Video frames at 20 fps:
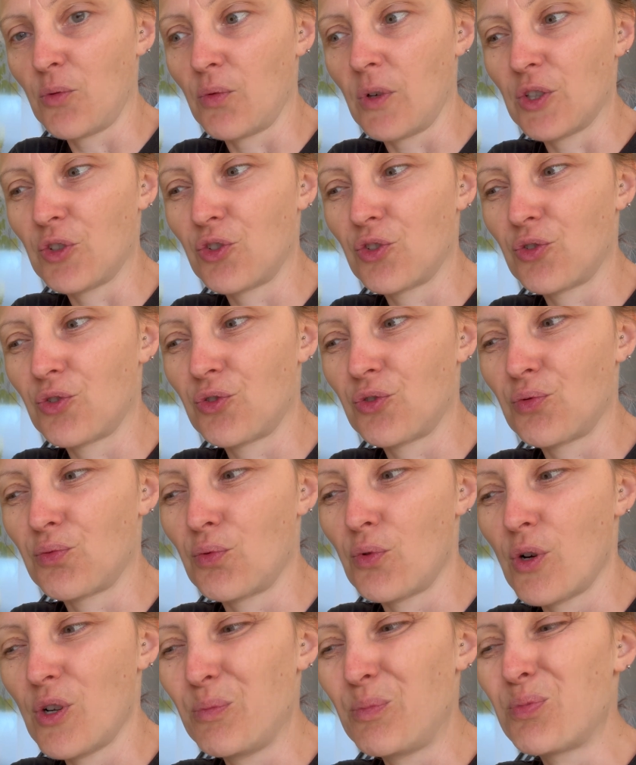which
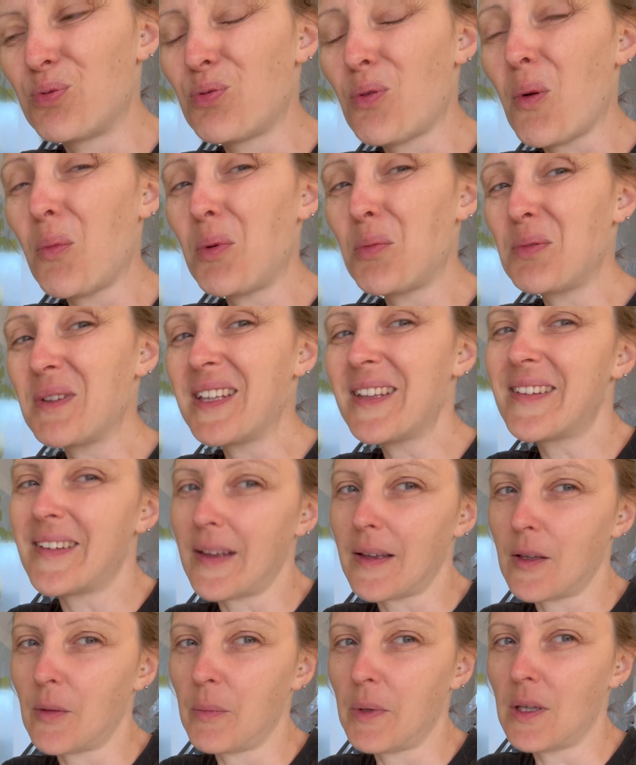will probably
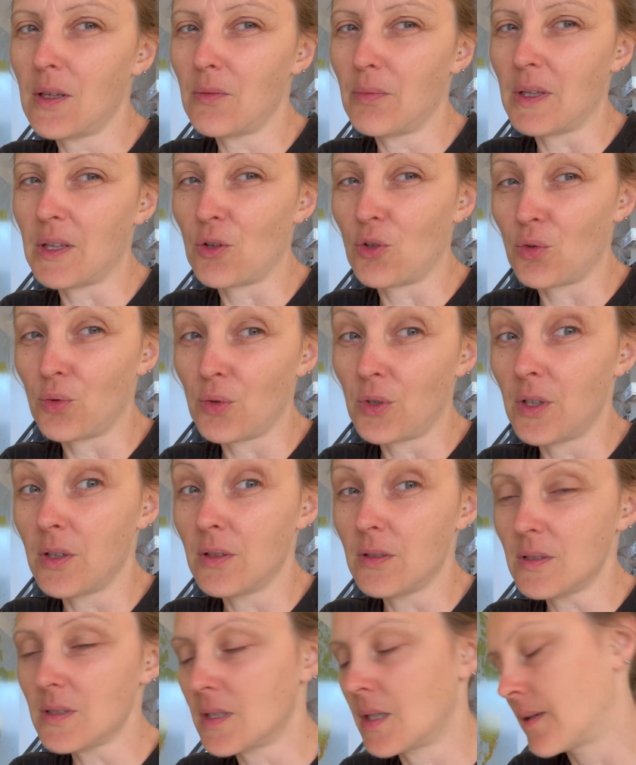take me about 2
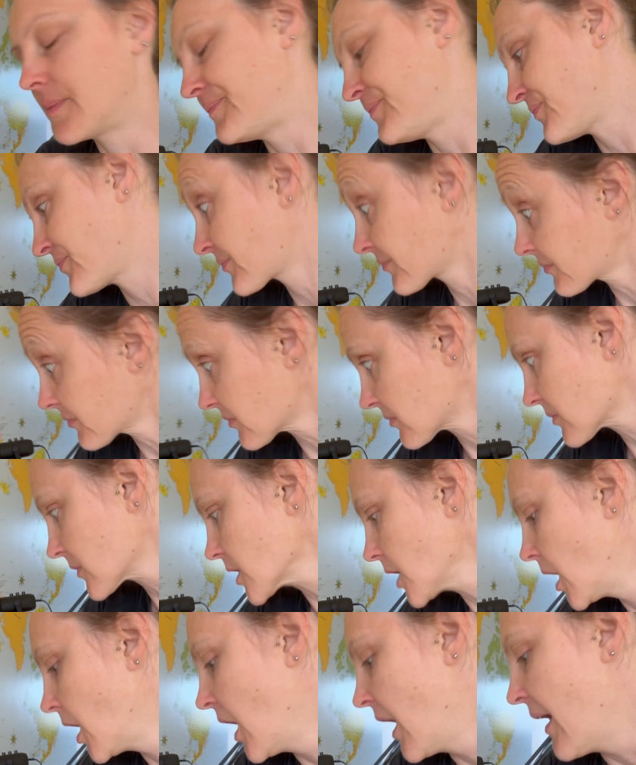years.
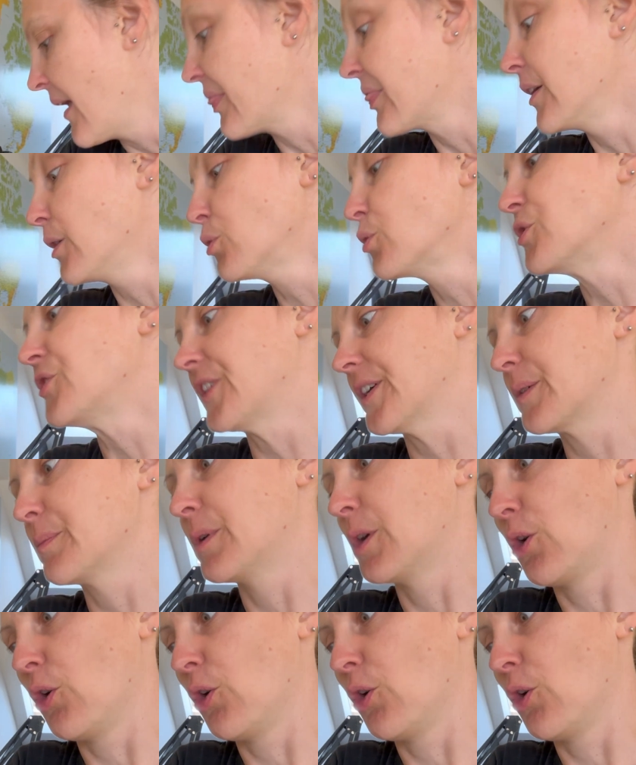That would take me a